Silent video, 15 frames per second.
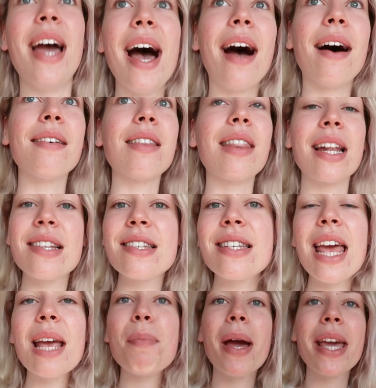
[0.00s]
Yeah, let's
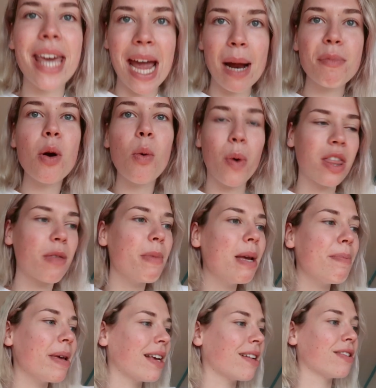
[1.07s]
take my camera with
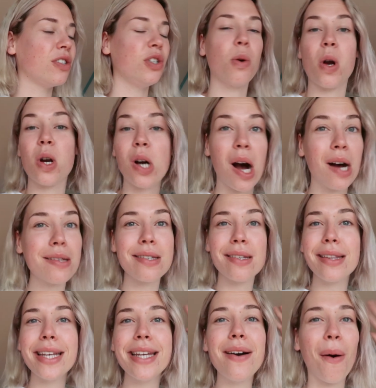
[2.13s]
me because you're
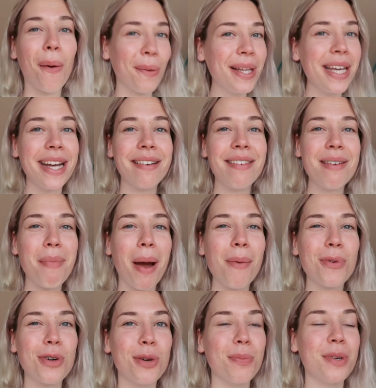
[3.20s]
constantly only here in my
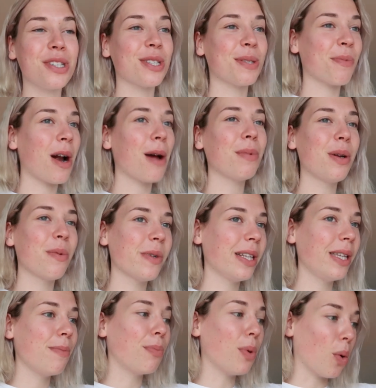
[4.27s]
room, which is probably
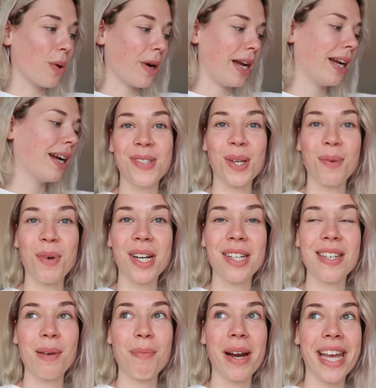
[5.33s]
really boring. So I'm gonna
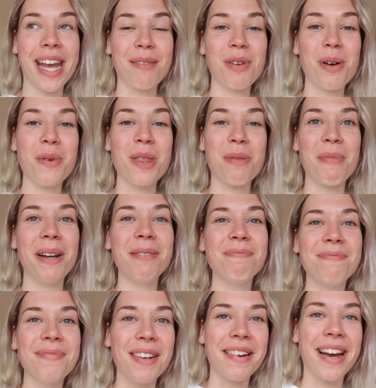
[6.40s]
take my camera with me.
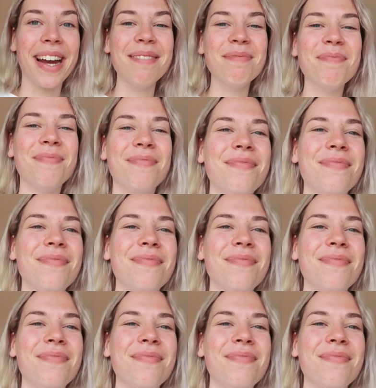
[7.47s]
Okay.